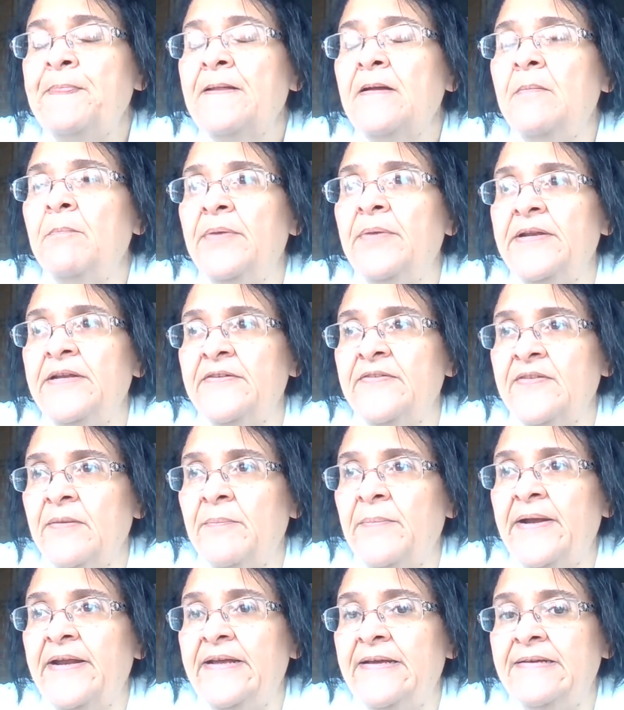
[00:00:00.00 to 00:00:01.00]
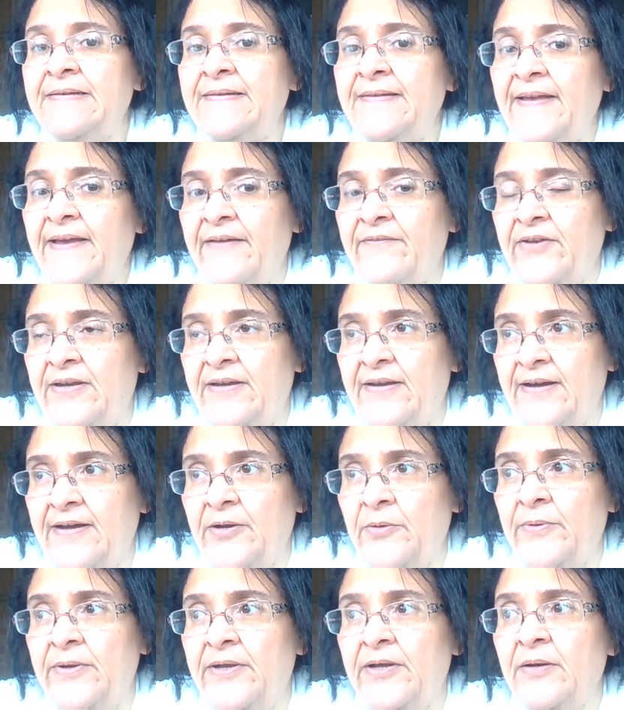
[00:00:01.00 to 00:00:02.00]
But if somebody is having
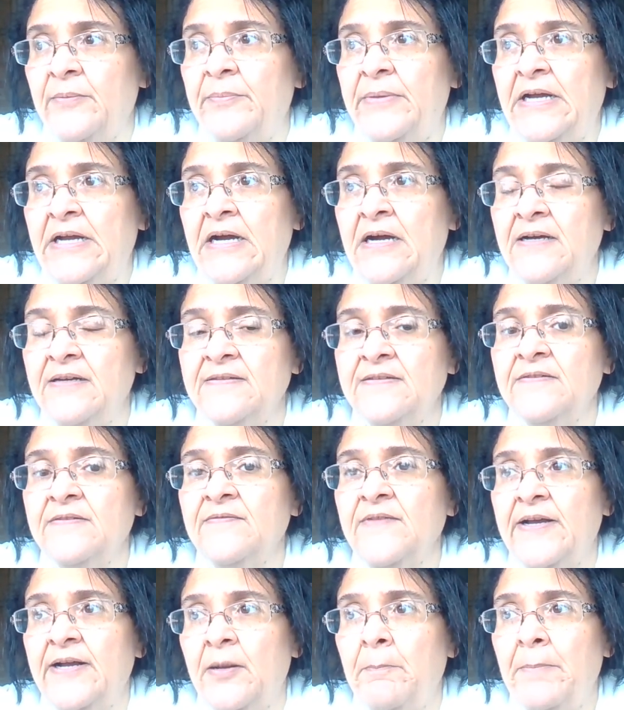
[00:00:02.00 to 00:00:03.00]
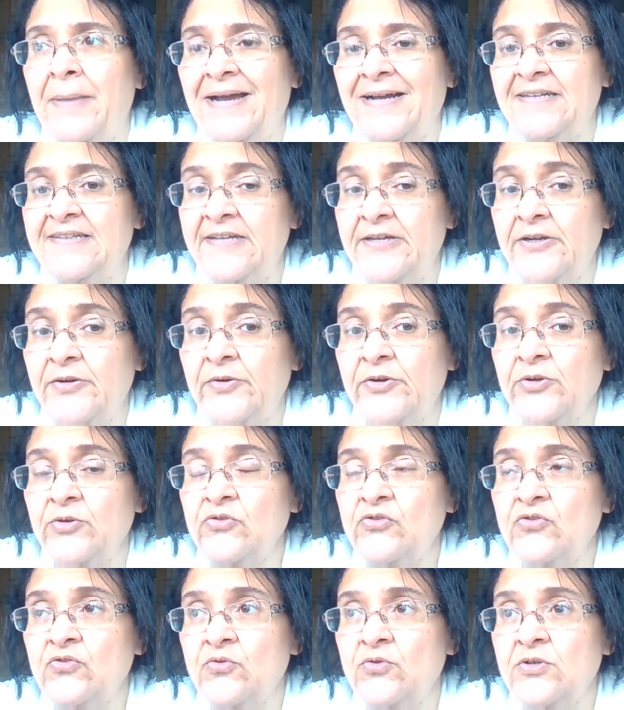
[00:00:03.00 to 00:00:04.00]
diarrhea because of like a bacterial
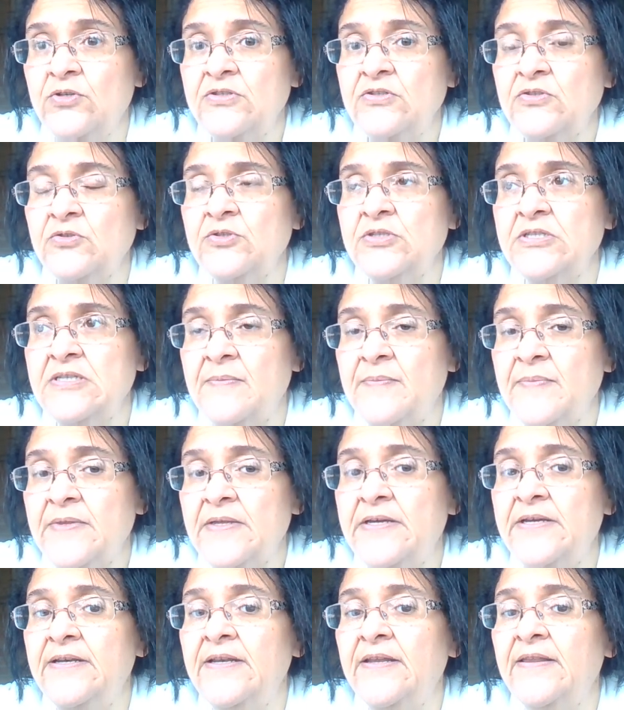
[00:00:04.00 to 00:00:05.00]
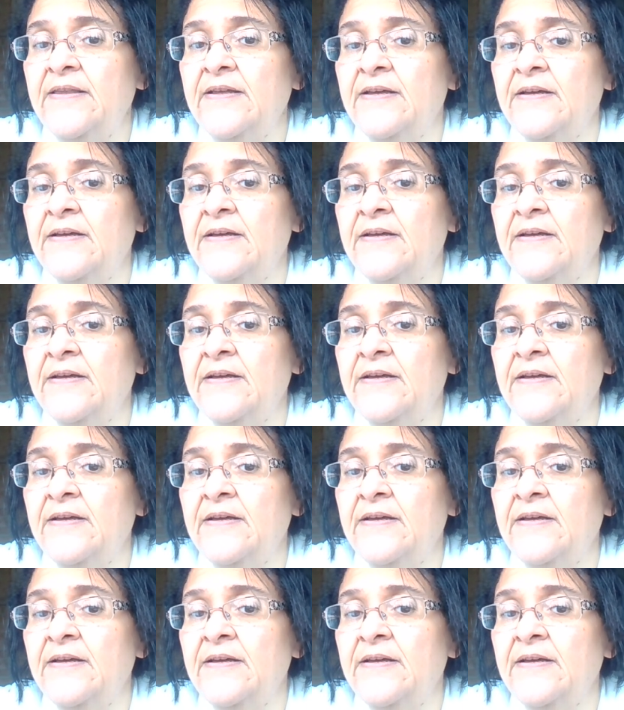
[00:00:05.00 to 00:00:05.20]
source or something,